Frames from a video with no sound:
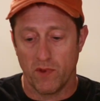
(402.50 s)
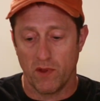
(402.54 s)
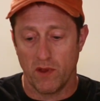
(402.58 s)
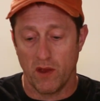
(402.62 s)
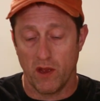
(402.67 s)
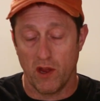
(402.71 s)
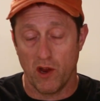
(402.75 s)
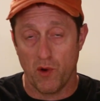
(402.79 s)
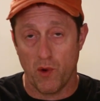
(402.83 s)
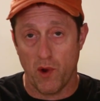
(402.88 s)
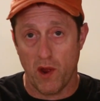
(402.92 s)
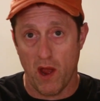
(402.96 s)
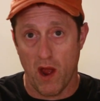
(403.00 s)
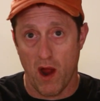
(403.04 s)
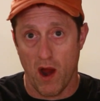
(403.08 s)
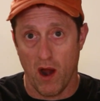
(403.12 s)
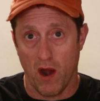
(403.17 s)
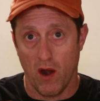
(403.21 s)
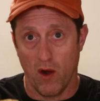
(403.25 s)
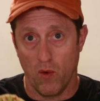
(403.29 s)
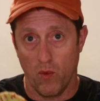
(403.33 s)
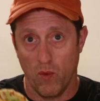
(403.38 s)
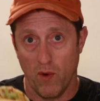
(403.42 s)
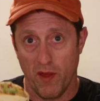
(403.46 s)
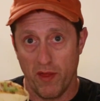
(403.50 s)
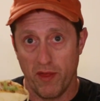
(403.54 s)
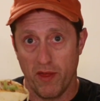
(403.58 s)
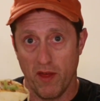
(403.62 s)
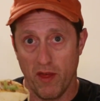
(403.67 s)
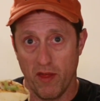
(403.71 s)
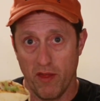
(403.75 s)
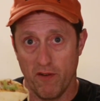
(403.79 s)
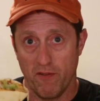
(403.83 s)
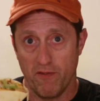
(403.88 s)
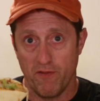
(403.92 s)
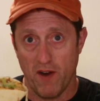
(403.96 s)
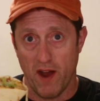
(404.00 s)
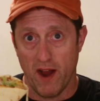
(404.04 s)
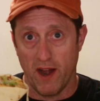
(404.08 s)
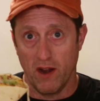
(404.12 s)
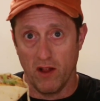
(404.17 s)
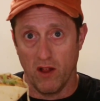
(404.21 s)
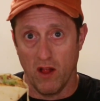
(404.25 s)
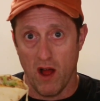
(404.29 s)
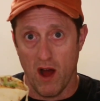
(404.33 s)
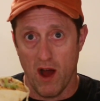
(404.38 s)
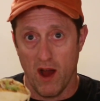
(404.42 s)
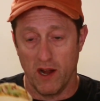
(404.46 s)
Here we are with the
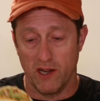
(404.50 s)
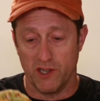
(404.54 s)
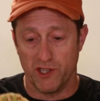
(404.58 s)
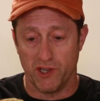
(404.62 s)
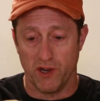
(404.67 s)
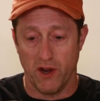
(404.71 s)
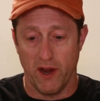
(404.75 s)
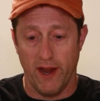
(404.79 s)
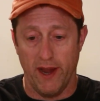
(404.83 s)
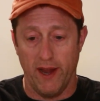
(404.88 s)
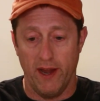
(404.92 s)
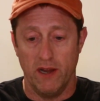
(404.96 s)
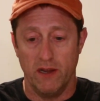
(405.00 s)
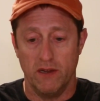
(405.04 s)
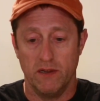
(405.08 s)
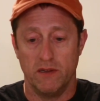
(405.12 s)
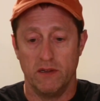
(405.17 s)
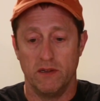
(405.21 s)
final entree.